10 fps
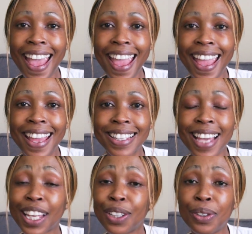And
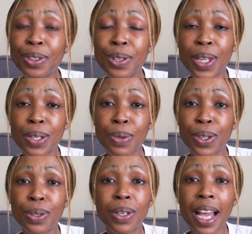I can only do that
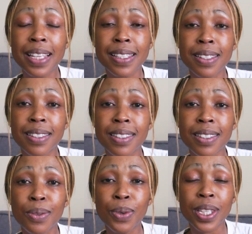with you guys. And
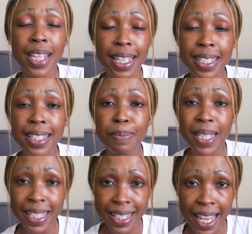with that
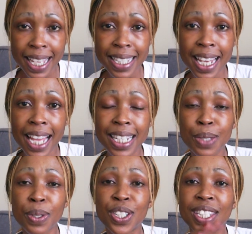being said, I
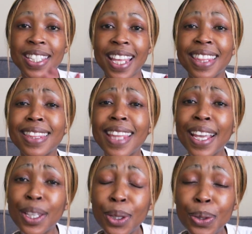just want to say
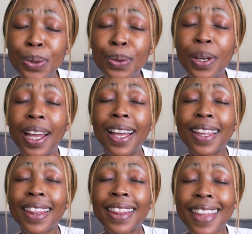thank you,
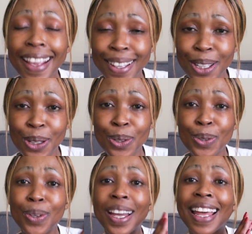thank
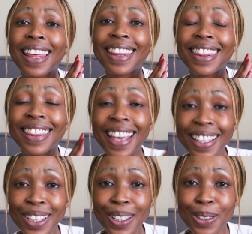you,
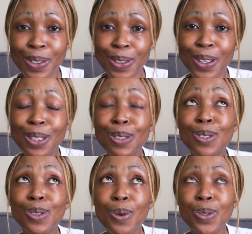thank you
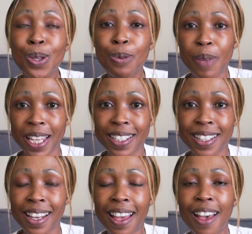so much